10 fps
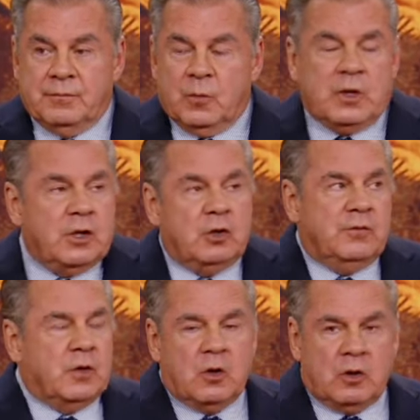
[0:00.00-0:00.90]
what do you do
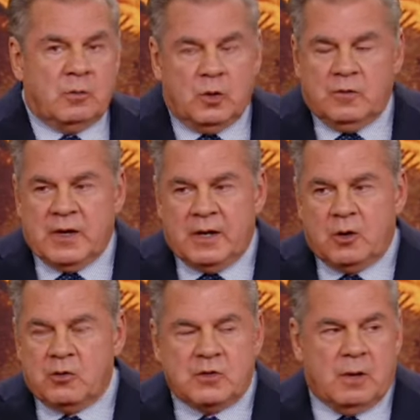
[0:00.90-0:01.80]
if you go to a movie i
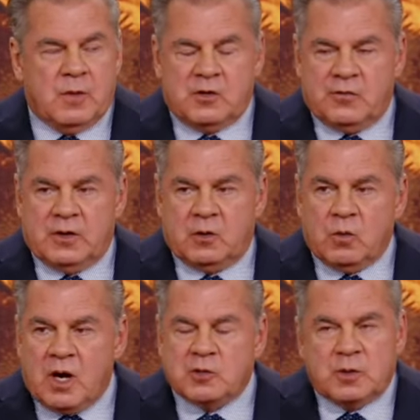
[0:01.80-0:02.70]
know there's not much fit to
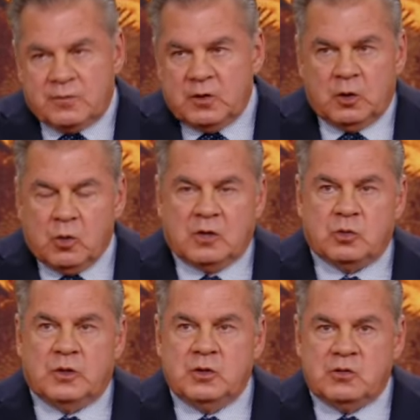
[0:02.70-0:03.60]
watch but if you do watch
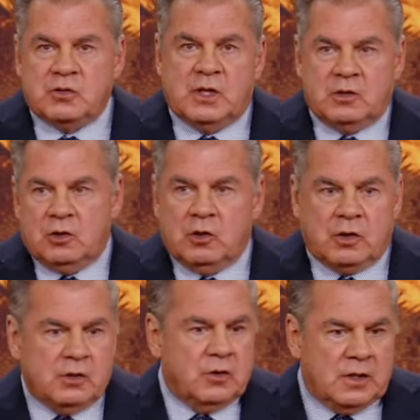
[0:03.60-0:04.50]
one you sit and you
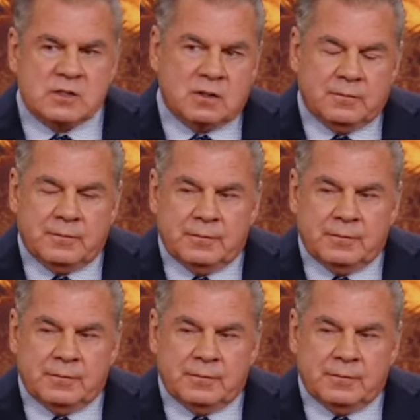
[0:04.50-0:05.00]
look and you listen